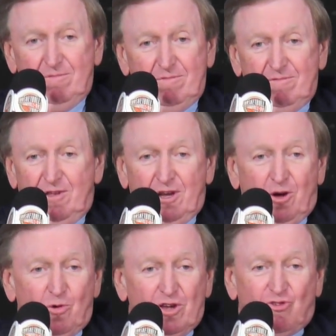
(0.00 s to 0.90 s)
in
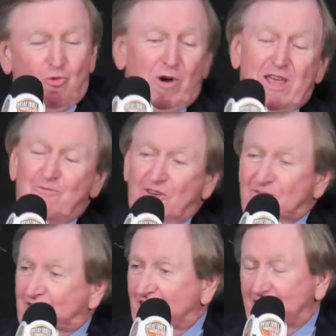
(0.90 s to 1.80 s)

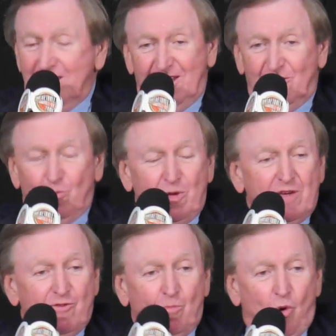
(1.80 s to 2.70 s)
2050, it'll
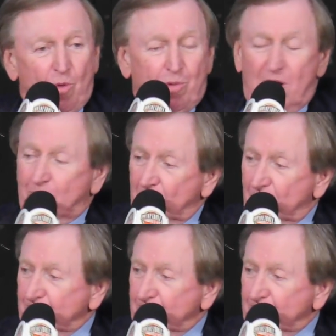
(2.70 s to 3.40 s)
be even more popular.